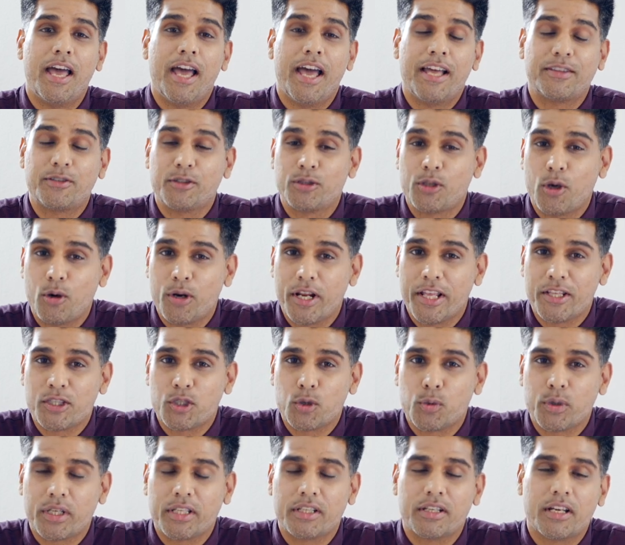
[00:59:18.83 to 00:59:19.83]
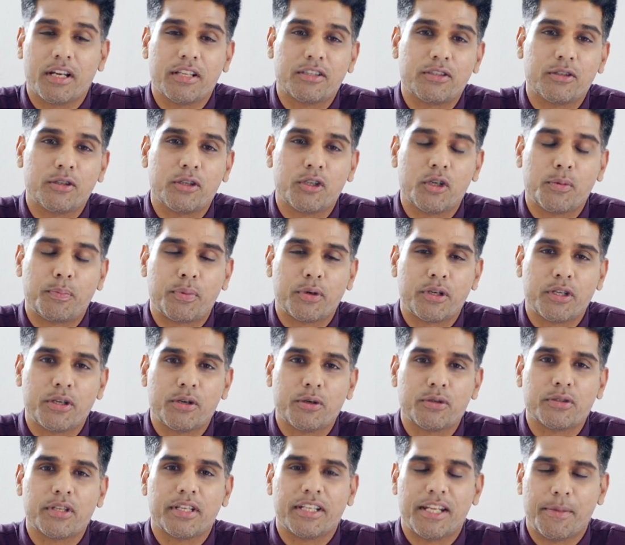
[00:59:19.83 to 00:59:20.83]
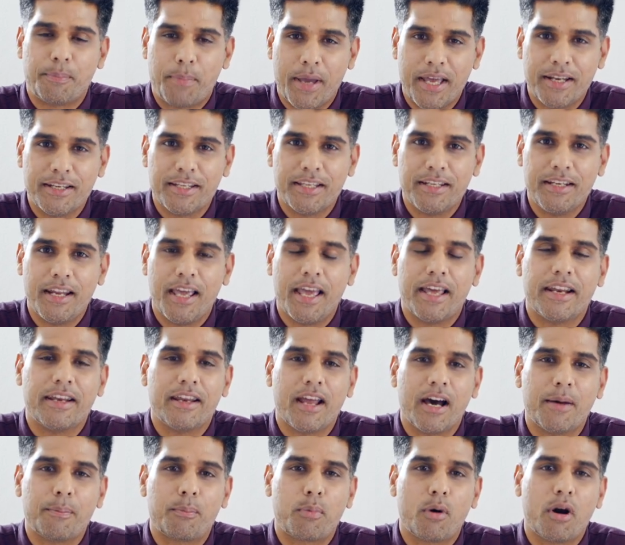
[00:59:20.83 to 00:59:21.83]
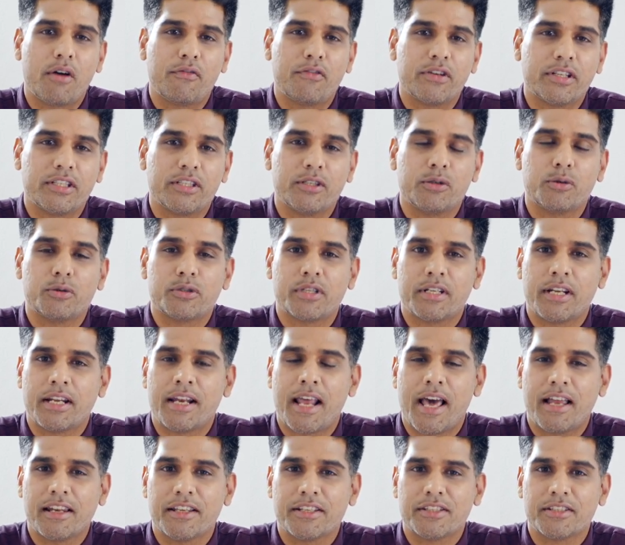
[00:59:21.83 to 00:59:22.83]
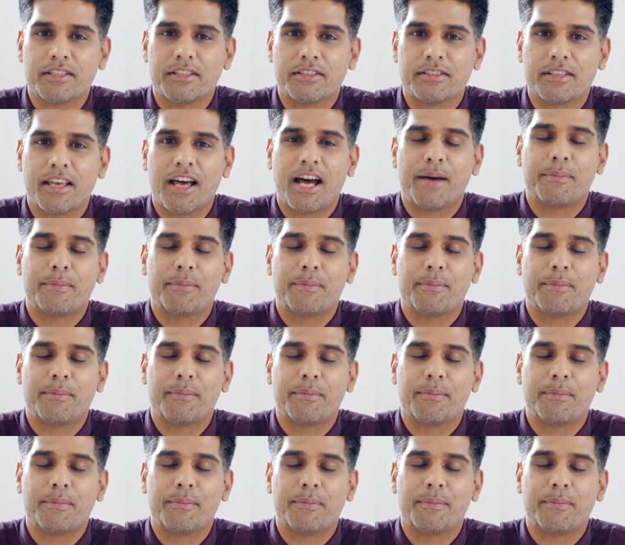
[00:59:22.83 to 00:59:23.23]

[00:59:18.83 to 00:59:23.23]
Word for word: and to donate so we can continue to produce independent and nonprofit news and analysis.